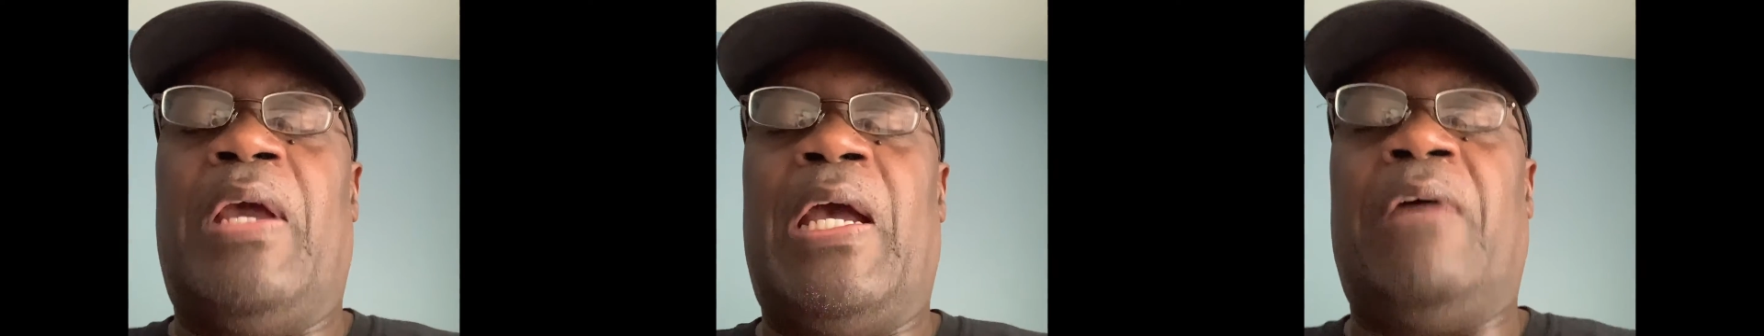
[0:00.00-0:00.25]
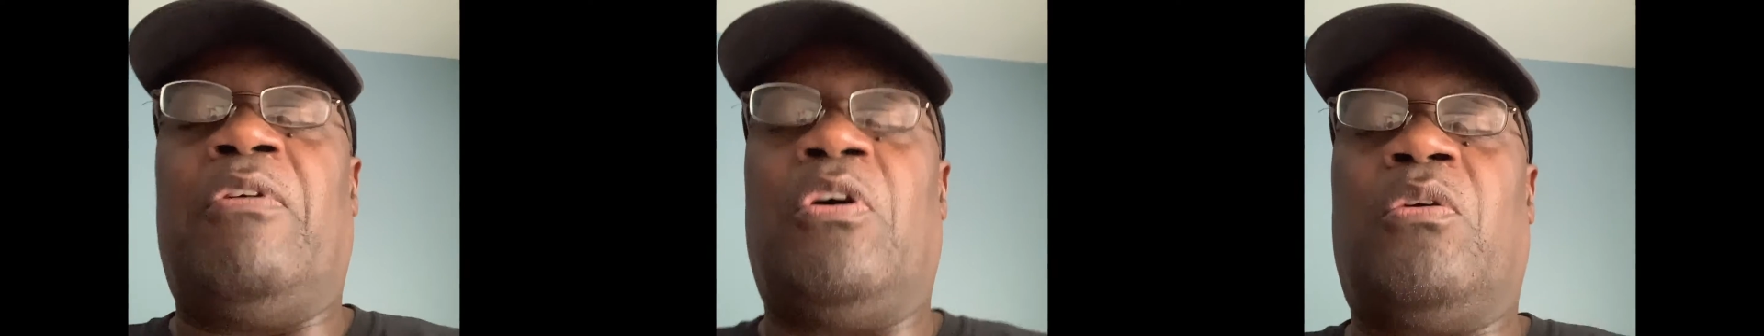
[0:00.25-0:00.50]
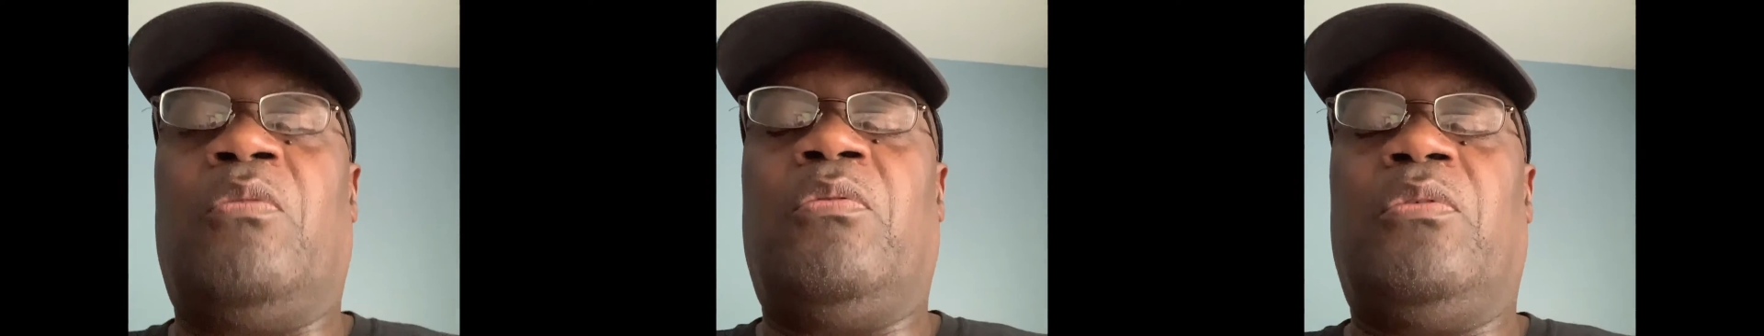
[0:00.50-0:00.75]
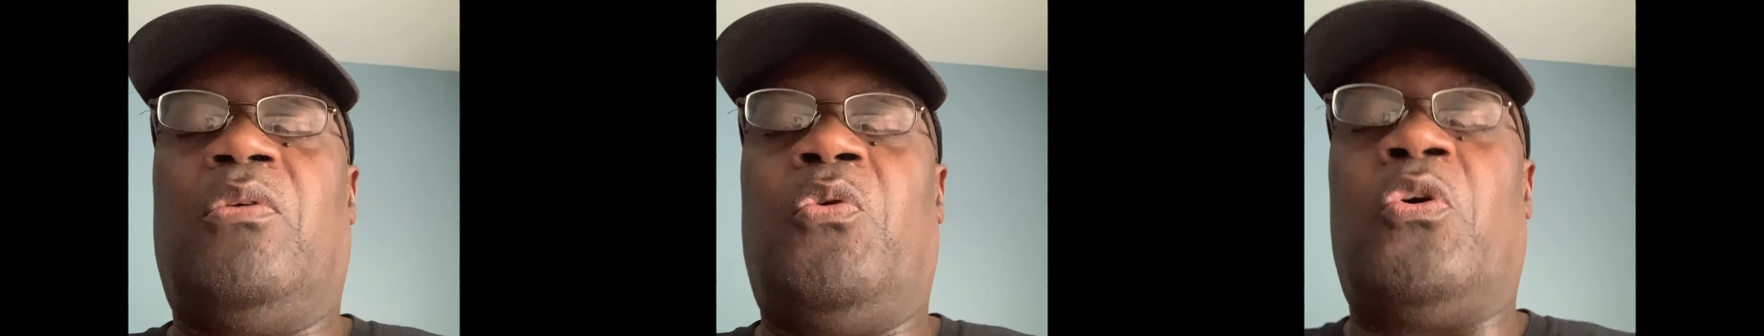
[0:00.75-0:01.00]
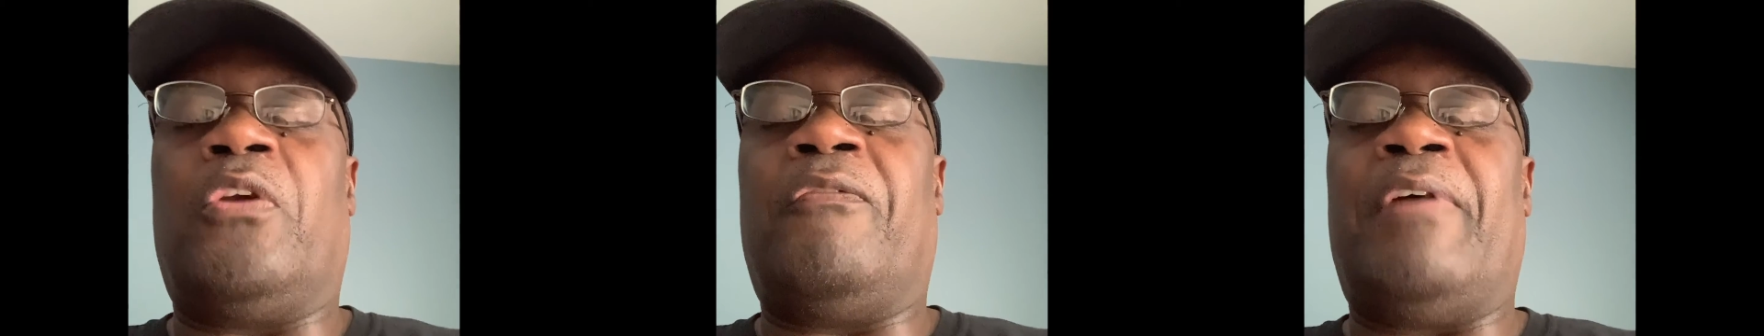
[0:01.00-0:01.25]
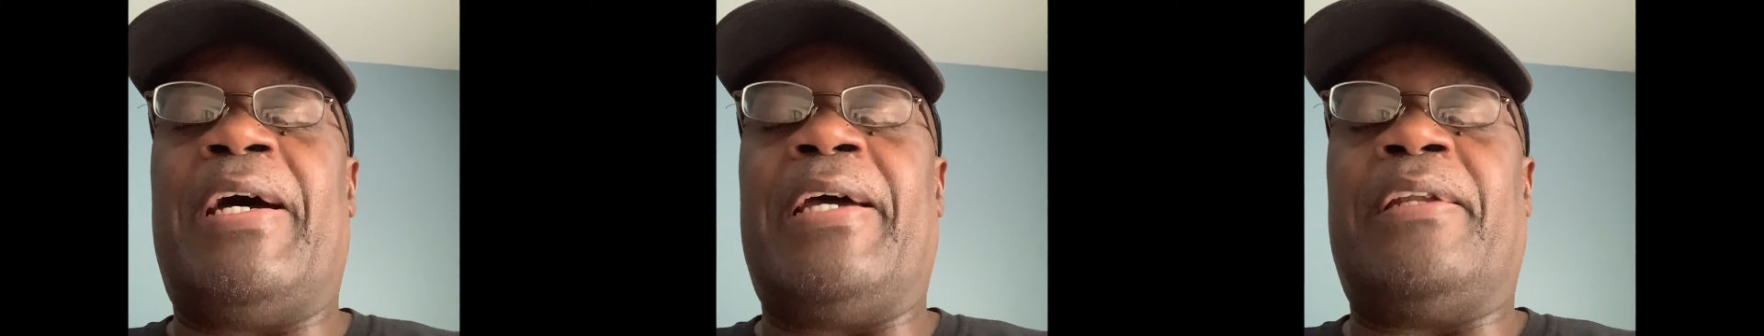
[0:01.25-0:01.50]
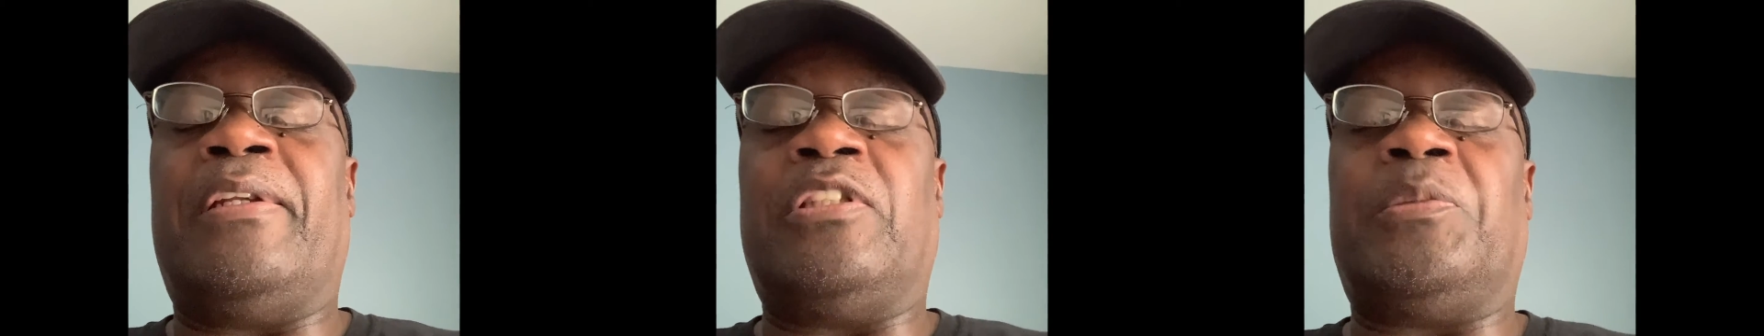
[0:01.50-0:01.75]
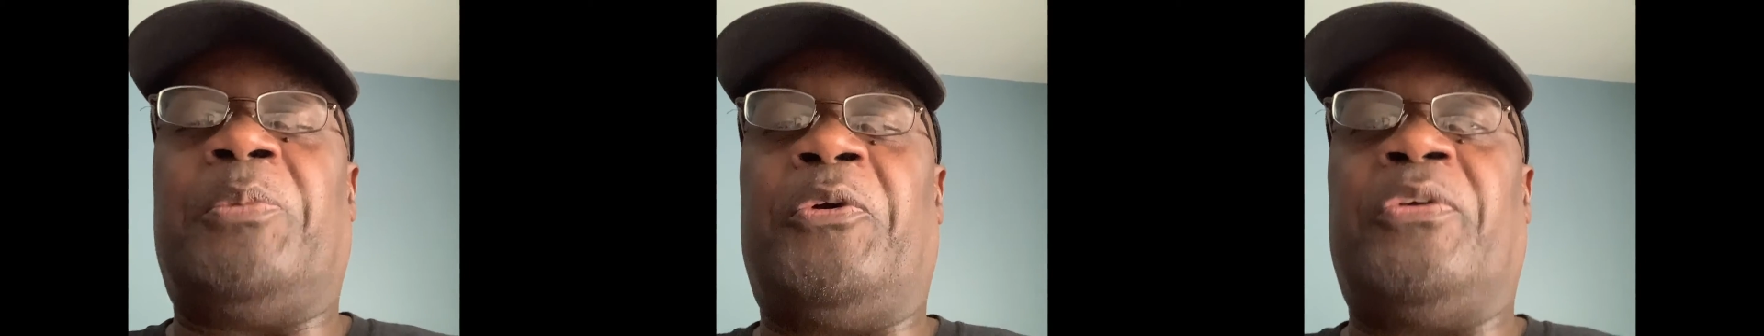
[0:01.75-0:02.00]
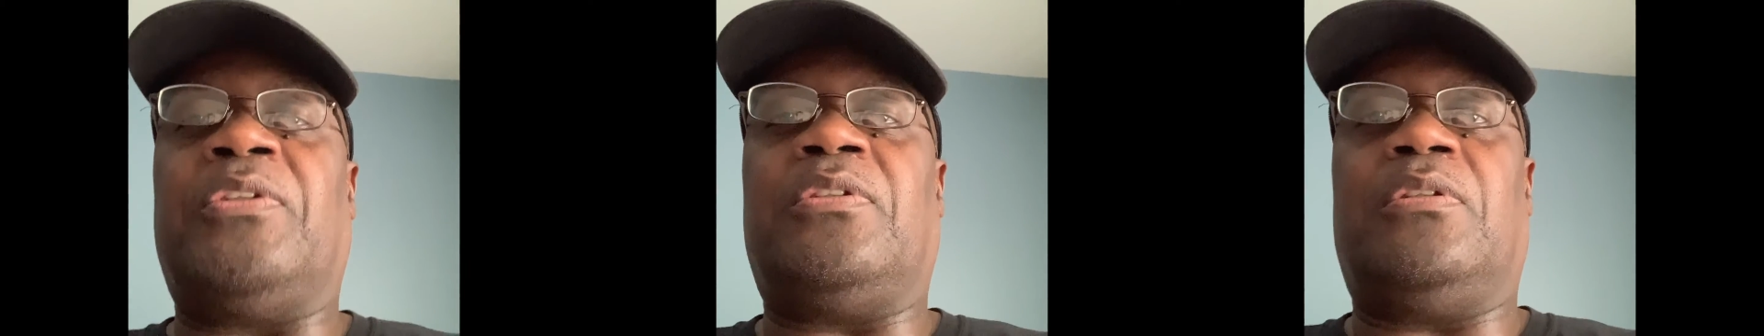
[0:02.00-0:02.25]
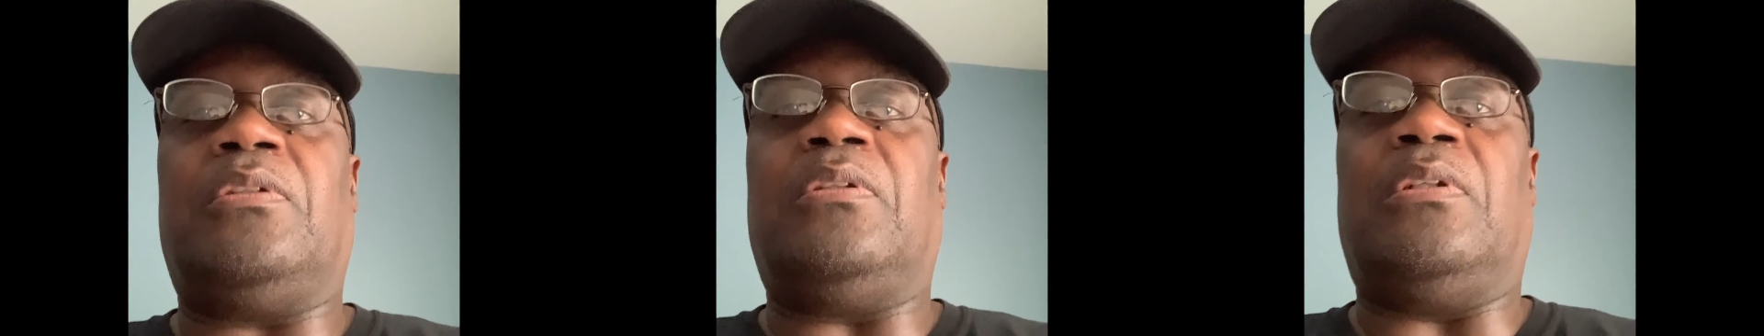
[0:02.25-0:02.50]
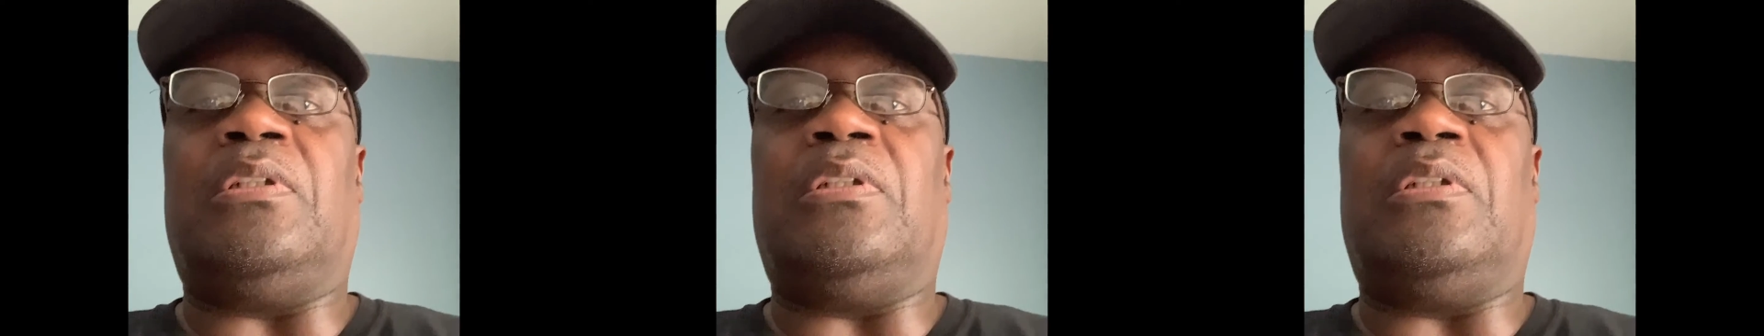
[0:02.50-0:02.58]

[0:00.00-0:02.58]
have a qualified, experienced